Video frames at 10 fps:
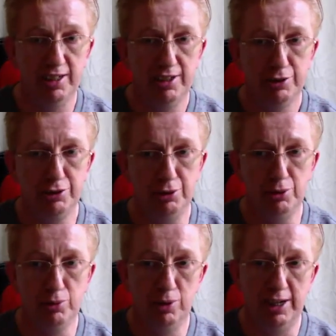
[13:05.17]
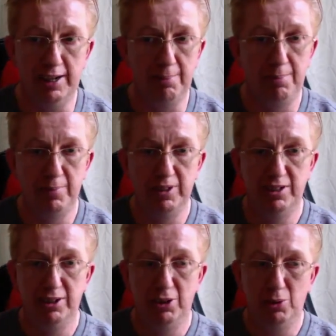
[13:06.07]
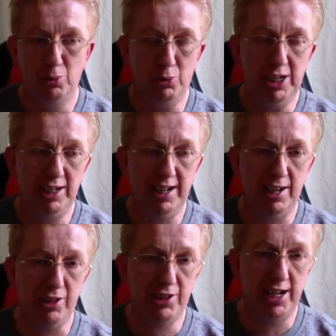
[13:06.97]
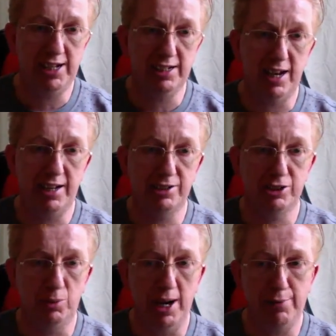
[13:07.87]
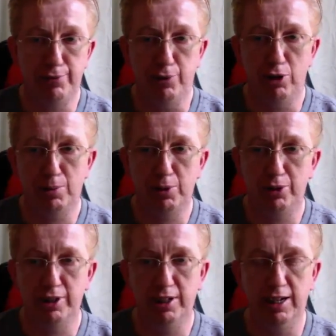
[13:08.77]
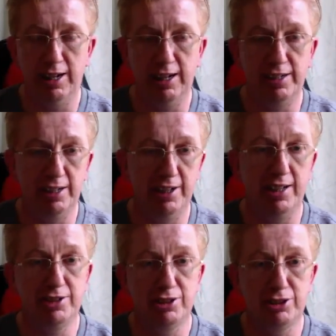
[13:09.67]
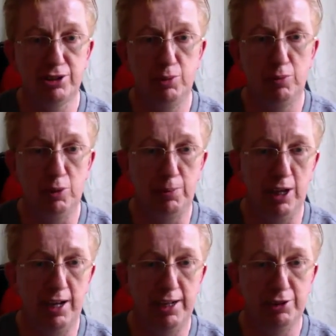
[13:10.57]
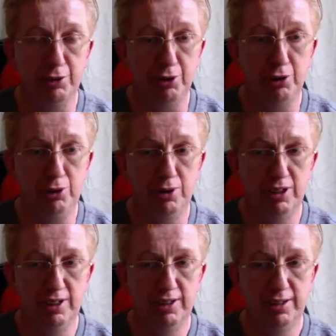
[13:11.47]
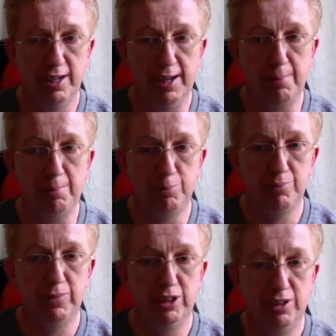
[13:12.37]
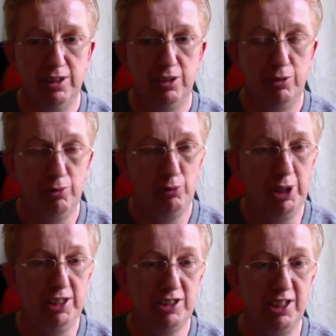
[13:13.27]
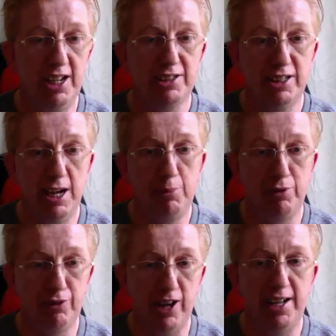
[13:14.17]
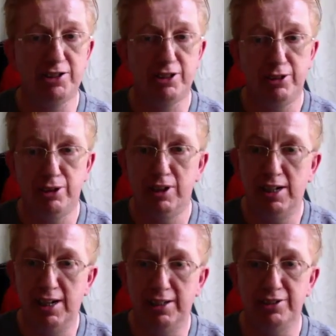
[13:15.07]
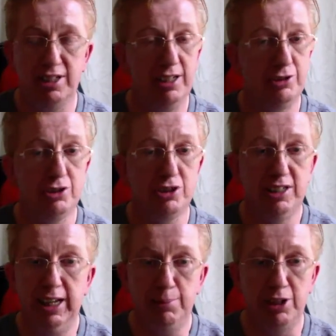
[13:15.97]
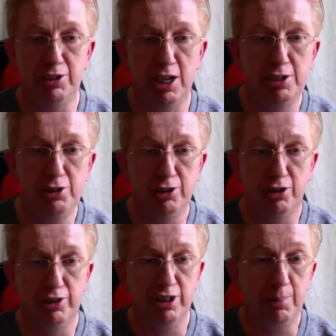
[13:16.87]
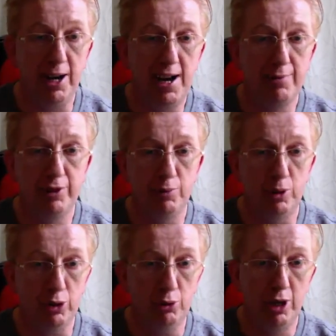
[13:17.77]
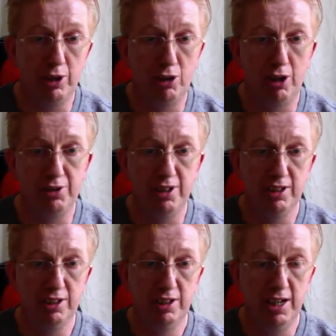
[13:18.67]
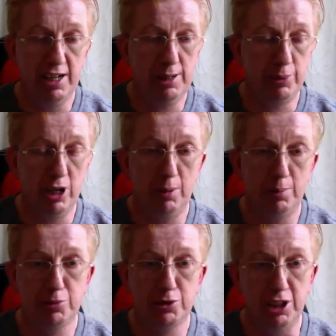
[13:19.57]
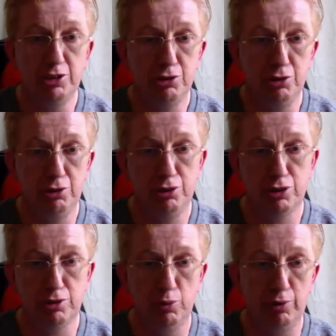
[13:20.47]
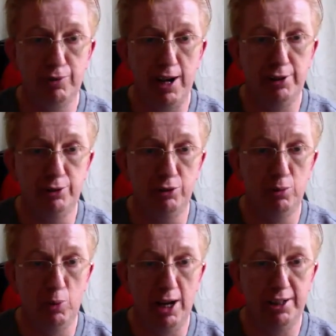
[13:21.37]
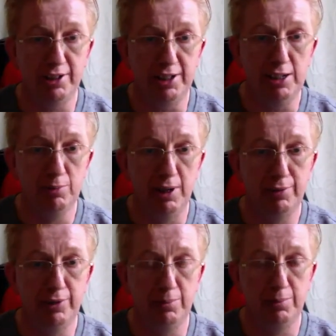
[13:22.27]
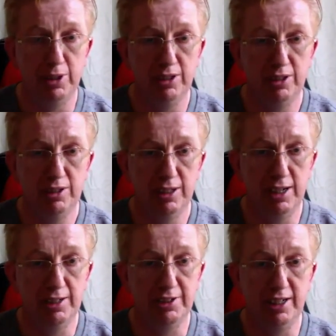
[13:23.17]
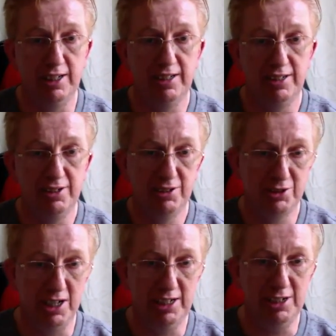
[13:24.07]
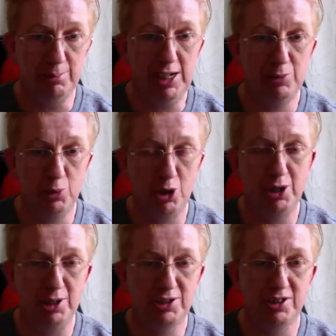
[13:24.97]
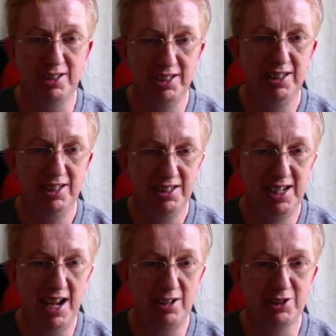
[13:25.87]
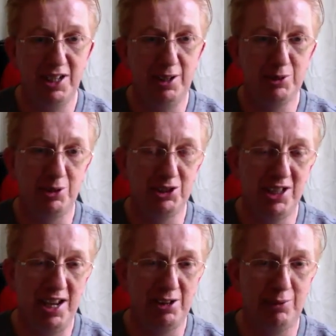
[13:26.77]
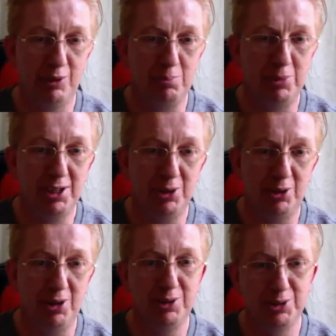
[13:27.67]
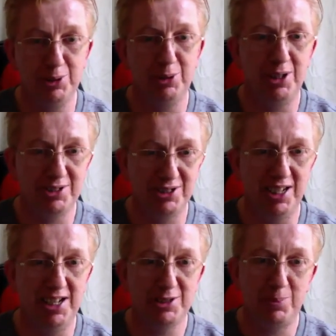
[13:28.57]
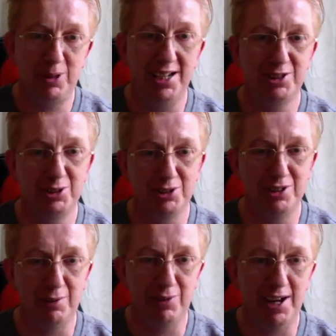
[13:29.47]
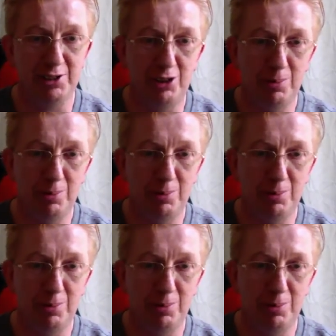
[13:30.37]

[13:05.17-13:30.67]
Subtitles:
So really, I think that is the way forward, and that's what we're planning to do. Reach the next level faster and just keep continuing on the path that we're going on. Any problems and issues, we'll find our own way to deal with them. And so the main one is get ourselves unshackled from Bitcoin so that its price doesn't affect our